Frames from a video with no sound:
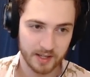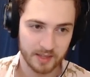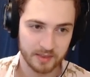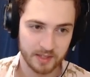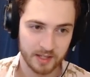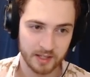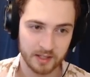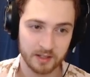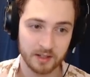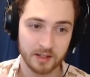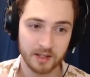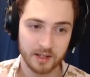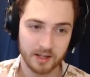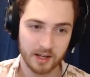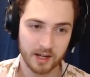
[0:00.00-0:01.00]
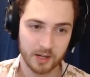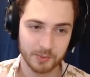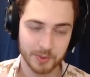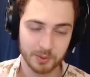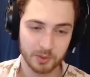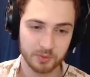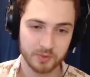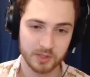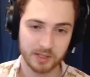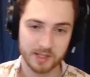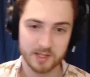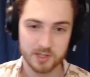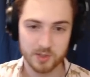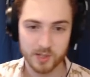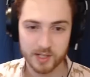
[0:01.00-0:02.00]
and then reroll for
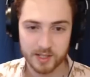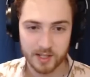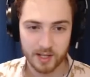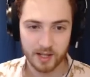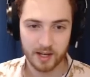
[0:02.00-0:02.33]
Elise 3.